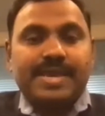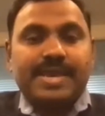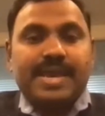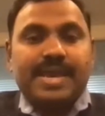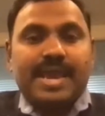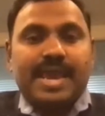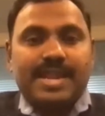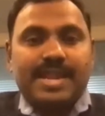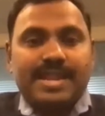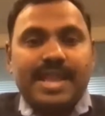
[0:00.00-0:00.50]

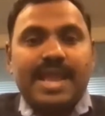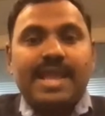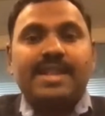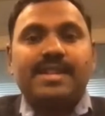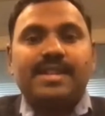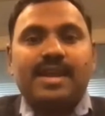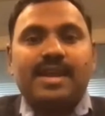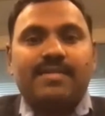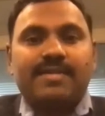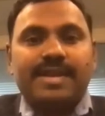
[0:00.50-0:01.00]
And
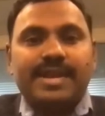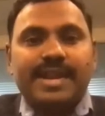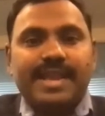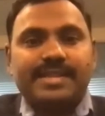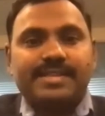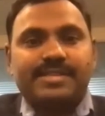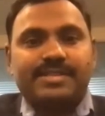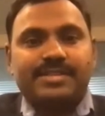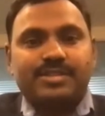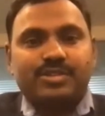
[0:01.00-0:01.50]
then our
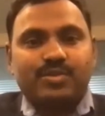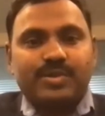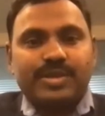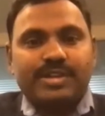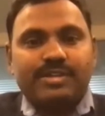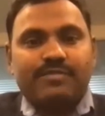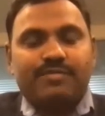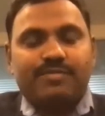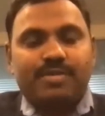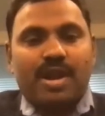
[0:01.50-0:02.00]
next
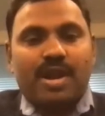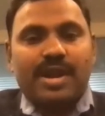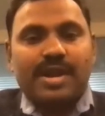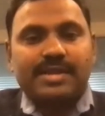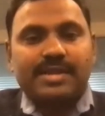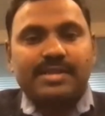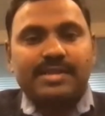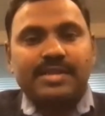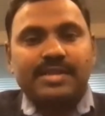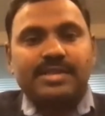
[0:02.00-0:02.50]
suite of
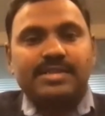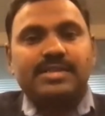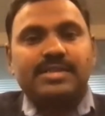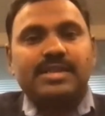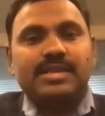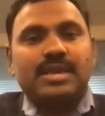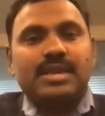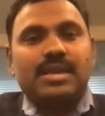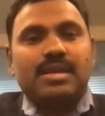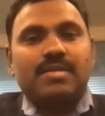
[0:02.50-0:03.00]
product is
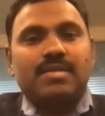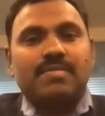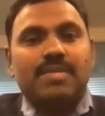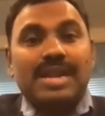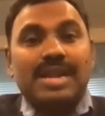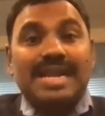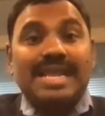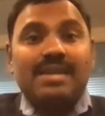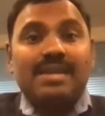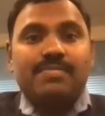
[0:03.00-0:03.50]

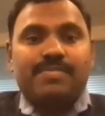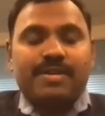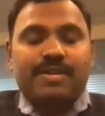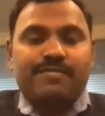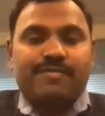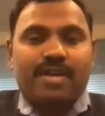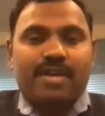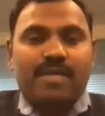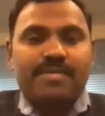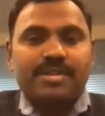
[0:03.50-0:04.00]
building
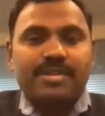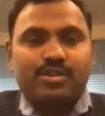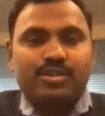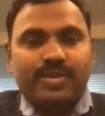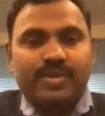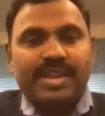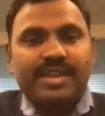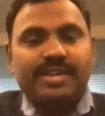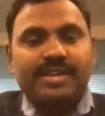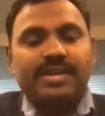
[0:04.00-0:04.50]
performance
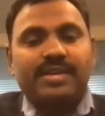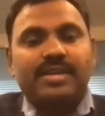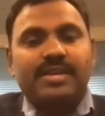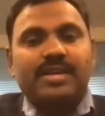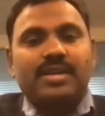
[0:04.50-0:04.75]
suite,